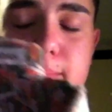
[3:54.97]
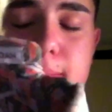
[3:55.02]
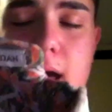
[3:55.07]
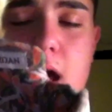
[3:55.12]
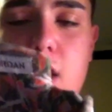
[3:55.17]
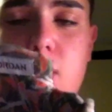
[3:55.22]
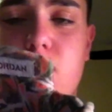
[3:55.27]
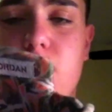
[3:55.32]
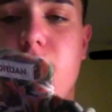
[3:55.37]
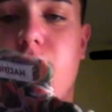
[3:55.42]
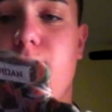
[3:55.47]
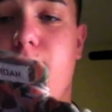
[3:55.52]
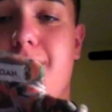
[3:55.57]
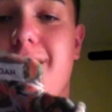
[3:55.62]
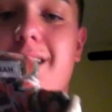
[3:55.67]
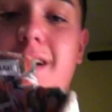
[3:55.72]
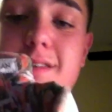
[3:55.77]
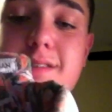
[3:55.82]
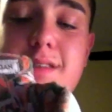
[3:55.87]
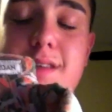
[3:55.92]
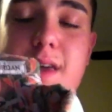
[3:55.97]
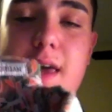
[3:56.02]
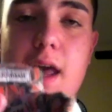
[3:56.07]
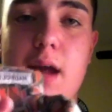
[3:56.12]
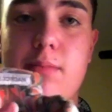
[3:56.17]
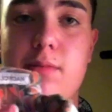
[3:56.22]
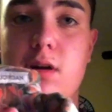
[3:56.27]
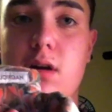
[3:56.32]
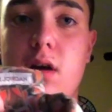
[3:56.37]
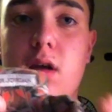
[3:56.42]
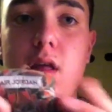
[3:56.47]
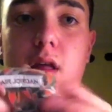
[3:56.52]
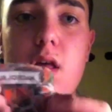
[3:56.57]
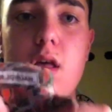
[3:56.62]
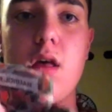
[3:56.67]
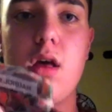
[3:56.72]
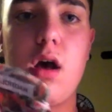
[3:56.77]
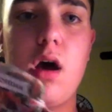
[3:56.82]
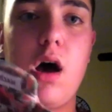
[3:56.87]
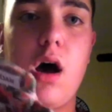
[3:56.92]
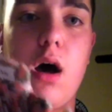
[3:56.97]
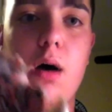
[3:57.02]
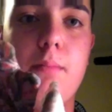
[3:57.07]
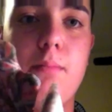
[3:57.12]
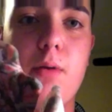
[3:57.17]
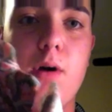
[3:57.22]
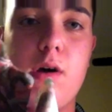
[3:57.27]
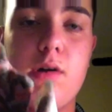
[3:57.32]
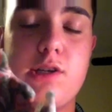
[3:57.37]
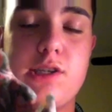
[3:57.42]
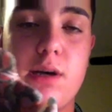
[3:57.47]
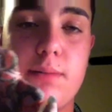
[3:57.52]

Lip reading: in backwards because of the camera. But